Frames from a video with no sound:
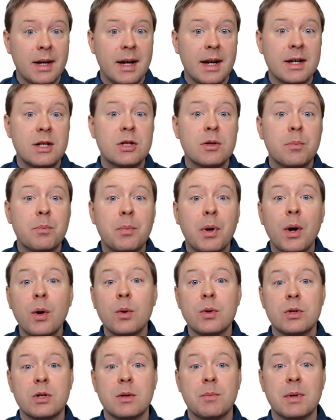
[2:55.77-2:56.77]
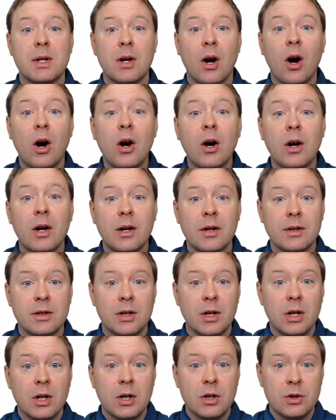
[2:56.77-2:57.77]
It's supposed to be hard
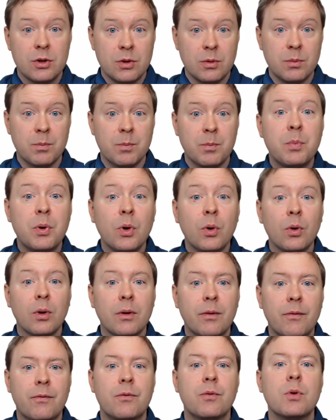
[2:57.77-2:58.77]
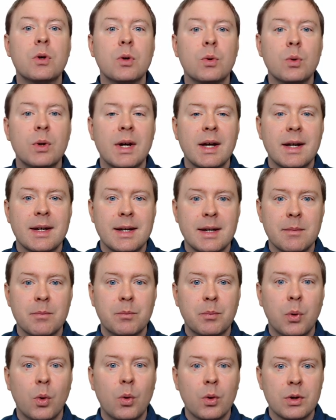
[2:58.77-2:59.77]
to pull through the
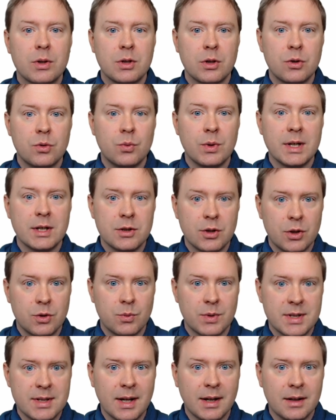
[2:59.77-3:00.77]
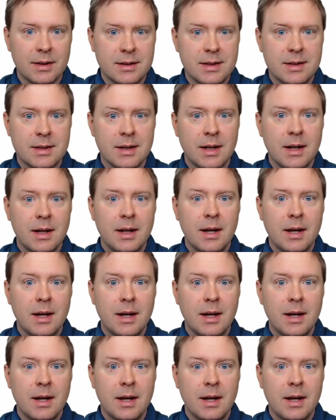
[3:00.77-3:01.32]
important research results.